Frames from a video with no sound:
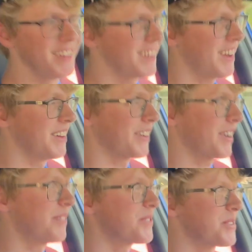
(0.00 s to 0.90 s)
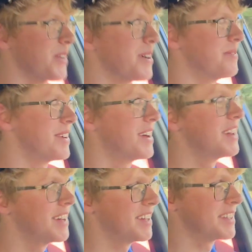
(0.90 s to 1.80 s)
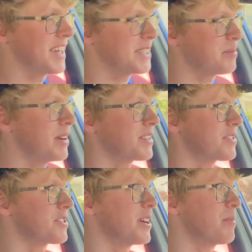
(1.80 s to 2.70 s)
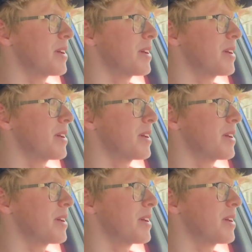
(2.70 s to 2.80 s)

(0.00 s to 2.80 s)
color comes from, is that sponsorship.